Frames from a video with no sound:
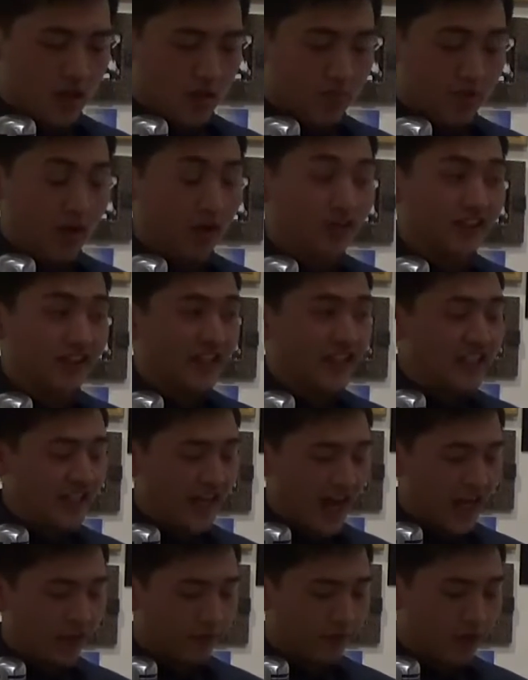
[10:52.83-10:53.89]
but only he
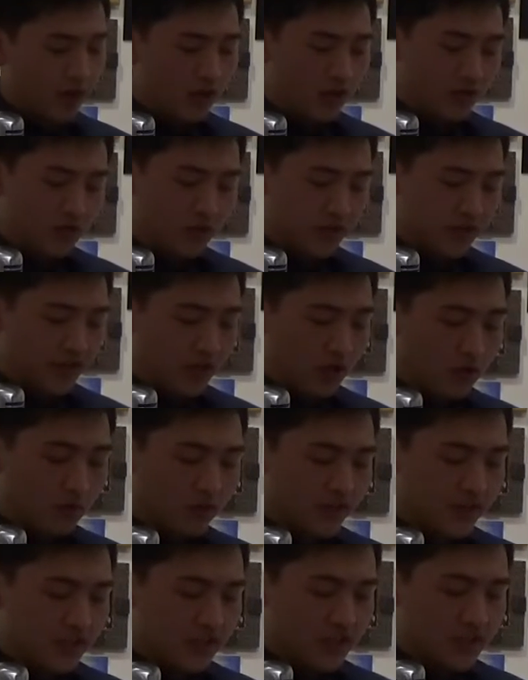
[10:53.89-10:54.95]
had a father who was an
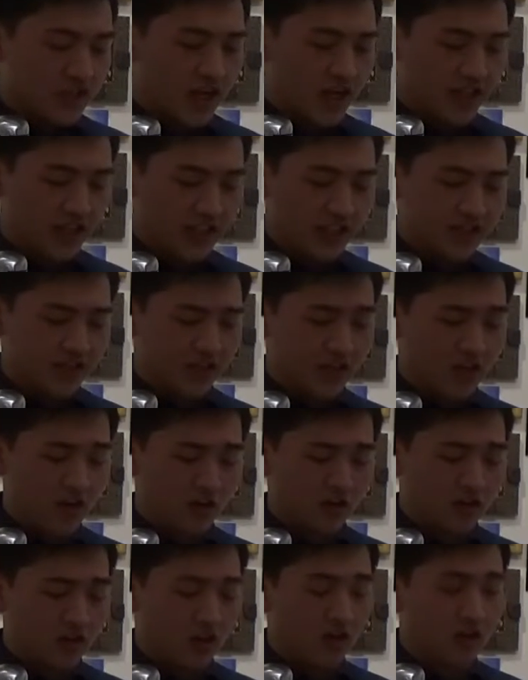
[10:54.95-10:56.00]
overseas Chinese in Hong
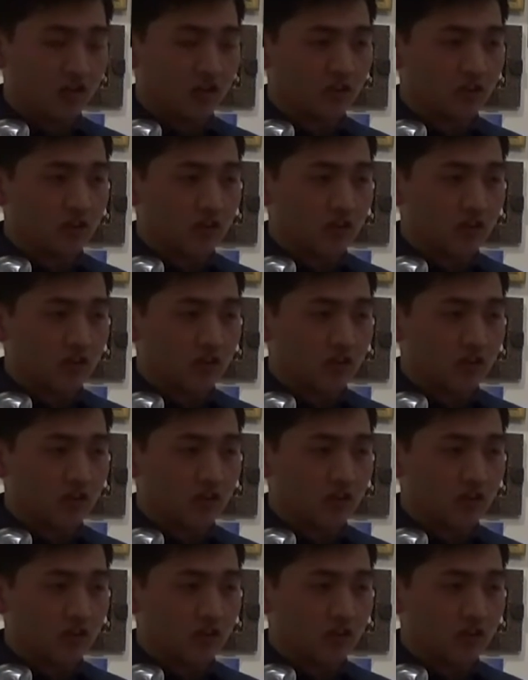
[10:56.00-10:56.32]
Kong.